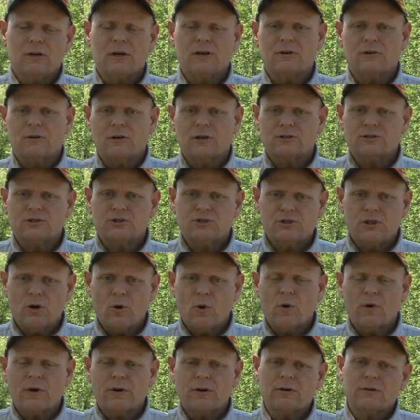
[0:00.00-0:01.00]
a
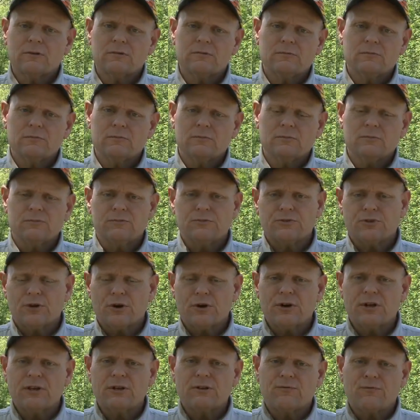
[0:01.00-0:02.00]
short
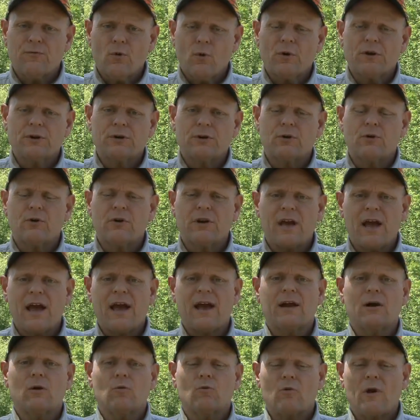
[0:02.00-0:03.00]
30 to 40 degree
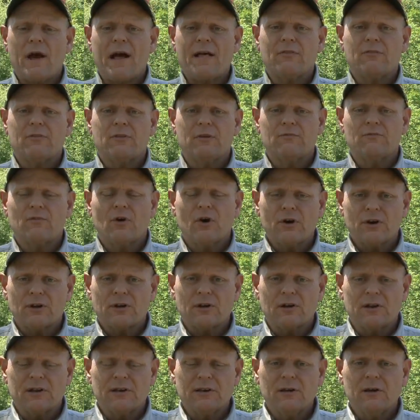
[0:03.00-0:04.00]
angle rather than
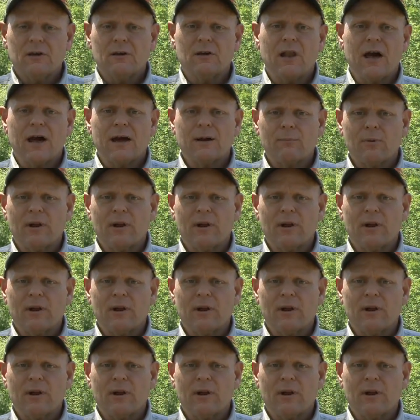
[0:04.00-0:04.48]
vertically like